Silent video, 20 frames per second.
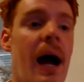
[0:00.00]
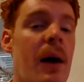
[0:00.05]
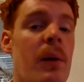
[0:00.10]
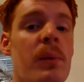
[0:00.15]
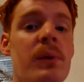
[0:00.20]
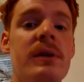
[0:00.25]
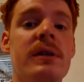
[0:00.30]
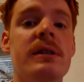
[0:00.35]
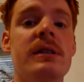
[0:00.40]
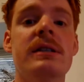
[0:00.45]
I
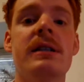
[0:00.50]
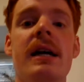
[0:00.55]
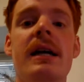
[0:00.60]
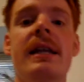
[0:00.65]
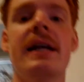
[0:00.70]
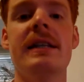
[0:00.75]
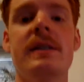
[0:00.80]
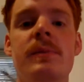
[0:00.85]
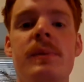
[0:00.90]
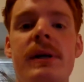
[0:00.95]
wouldn't say
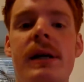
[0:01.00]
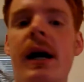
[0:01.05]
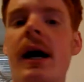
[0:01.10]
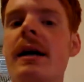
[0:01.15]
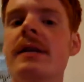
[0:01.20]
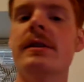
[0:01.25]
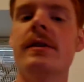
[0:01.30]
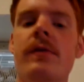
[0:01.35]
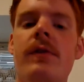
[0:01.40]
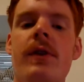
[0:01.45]
that's
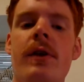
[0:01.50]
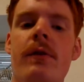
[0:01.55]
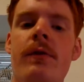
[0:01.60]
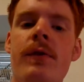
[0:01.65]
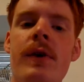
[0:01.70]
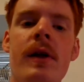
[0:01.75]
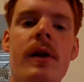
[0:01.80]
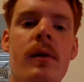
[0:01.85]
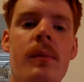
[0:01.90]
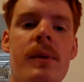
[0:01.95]
because of the
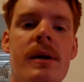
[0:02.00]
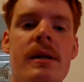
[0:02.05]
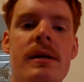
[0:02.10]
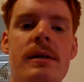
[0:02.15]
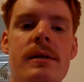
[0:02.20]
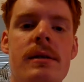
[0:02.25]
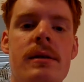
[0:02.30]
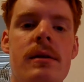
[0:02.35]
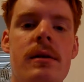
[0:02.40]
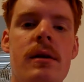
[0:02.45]

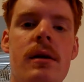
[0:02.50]
filament.